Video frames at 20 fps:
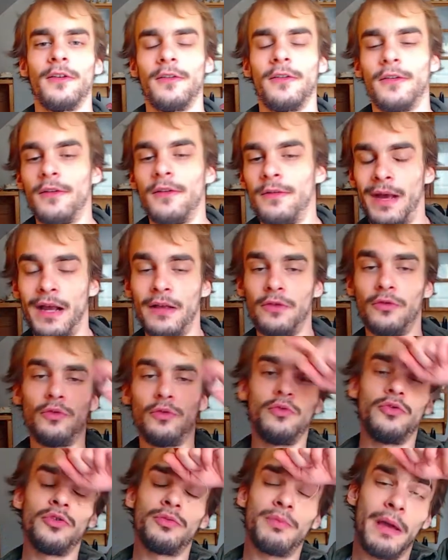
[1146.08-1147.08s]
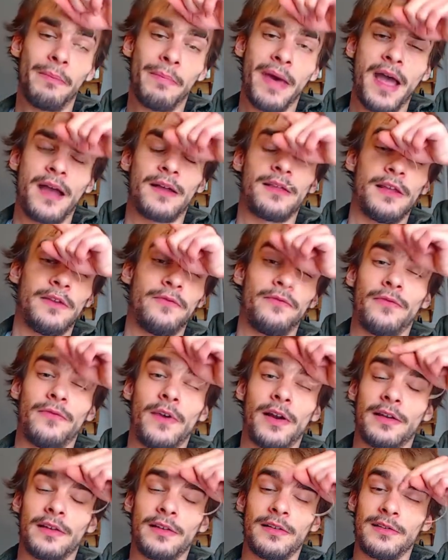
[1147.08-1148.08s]
might lose my back left
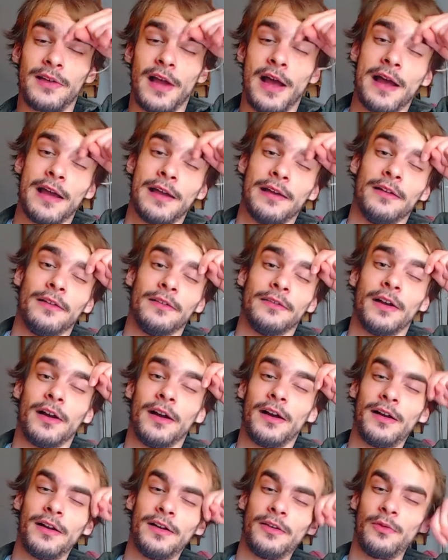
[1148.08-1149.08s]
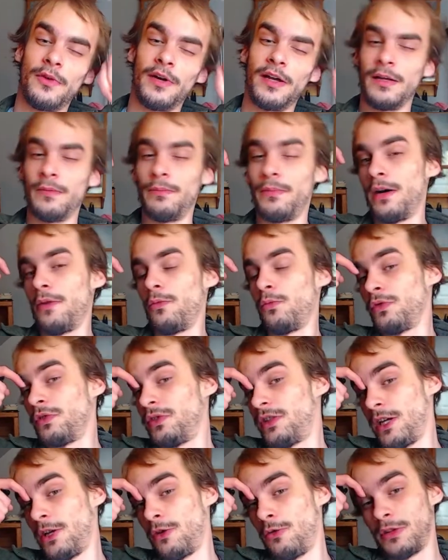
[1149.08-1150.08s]
fucking tire on the highway, but we'll
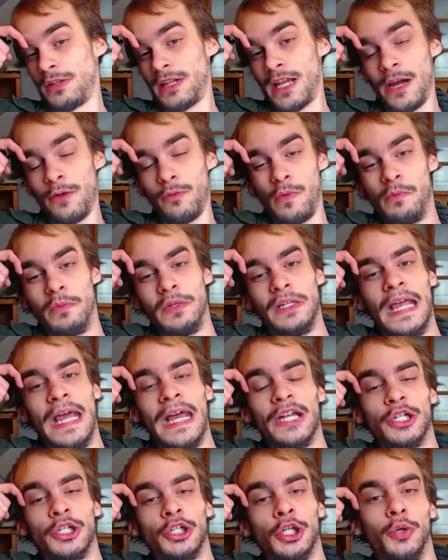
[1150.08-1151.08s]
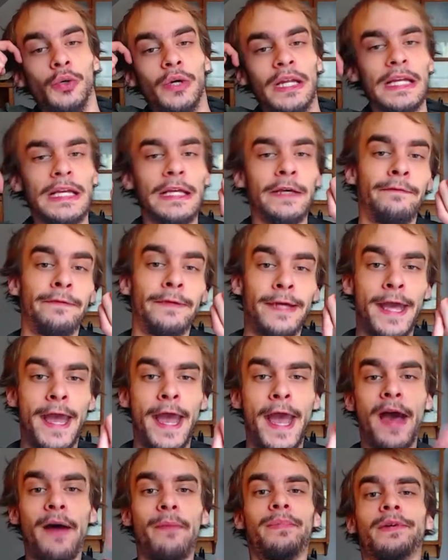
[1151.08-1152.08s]
deal with that when we get to it, if it
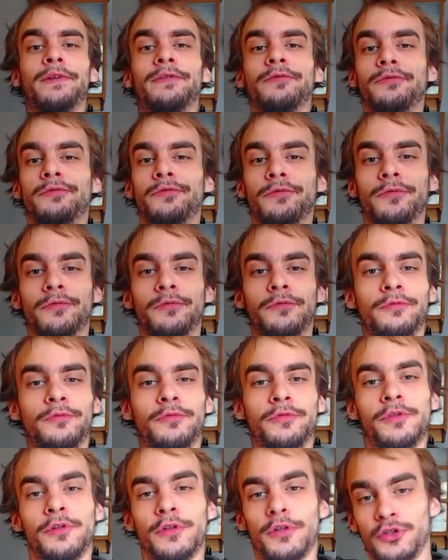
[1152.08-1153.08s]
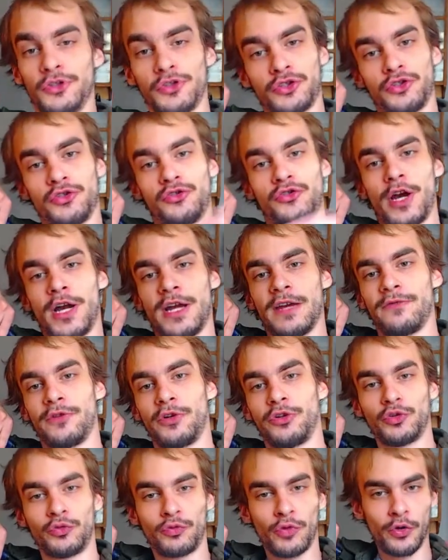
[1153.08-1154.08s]
happens. We're just driving on
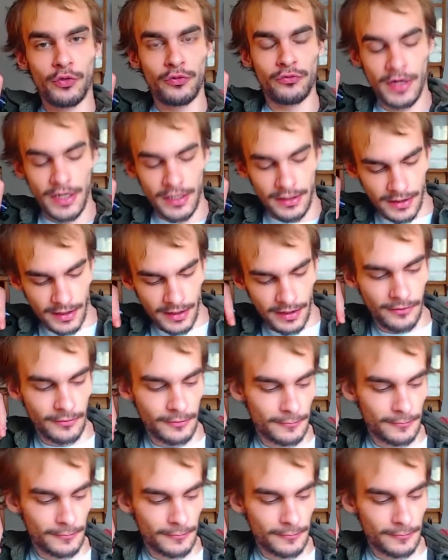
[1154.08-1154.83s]
the road right now.